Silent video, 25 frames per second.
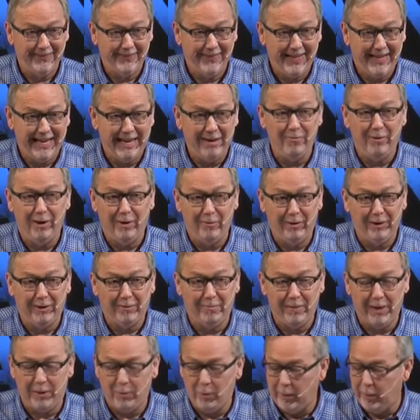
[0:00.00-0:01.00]
He went
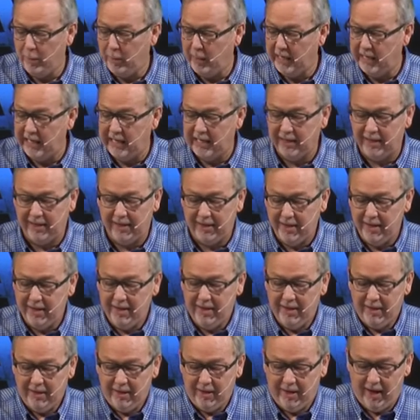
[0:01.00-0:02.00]
with me. We went in,
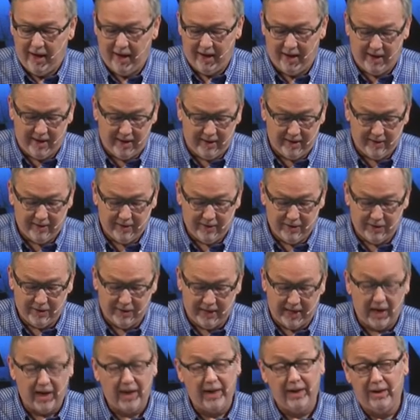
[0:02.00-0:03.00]
uh,
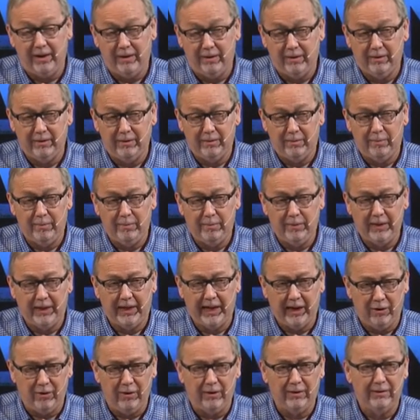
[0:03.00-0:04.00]
said hi to
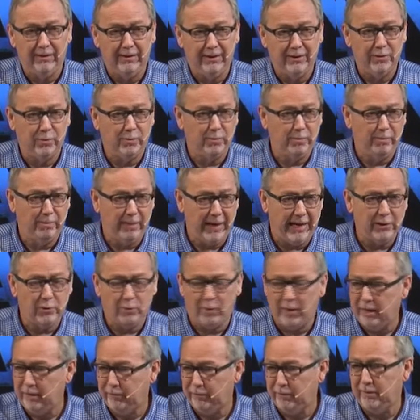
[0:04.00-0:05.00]
Karen, his Pat's
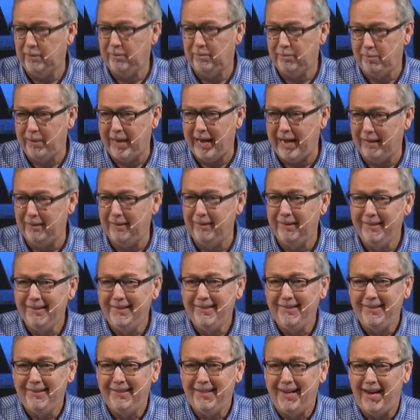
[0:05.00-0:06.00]
wife, and Pat
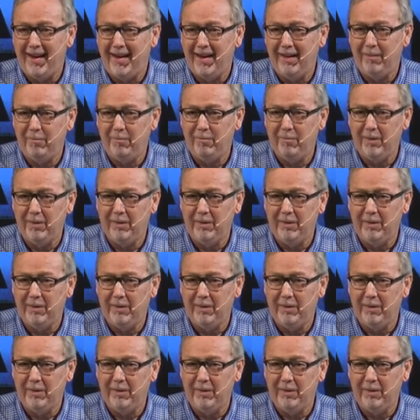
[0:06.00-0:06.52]
uh,